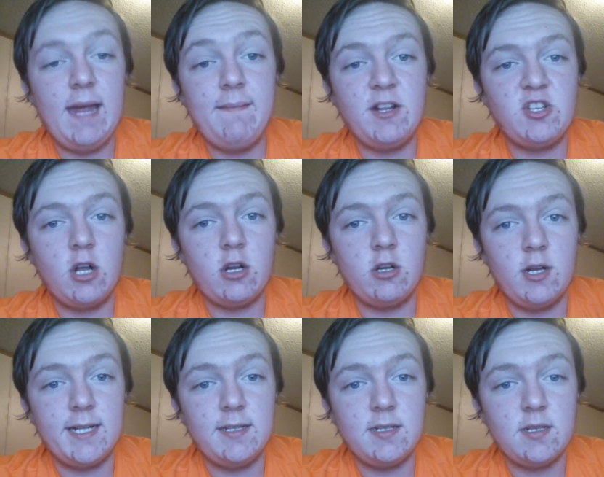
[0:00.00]
and McDonald's
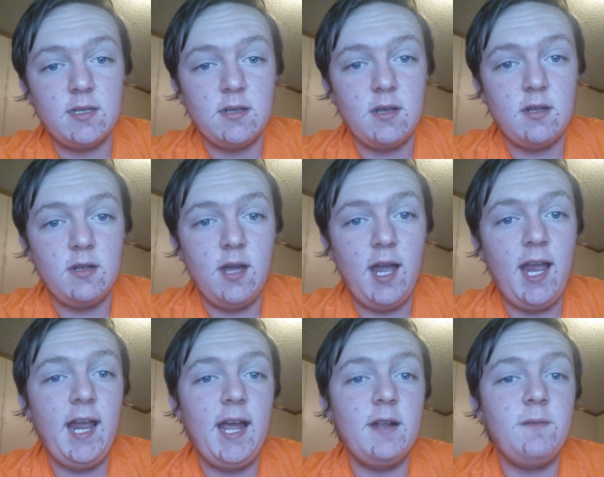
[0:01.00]
Nuggets,
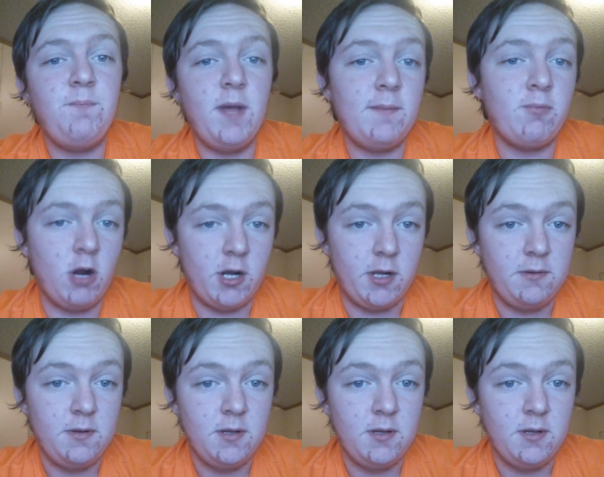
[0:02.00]
and Big Brother.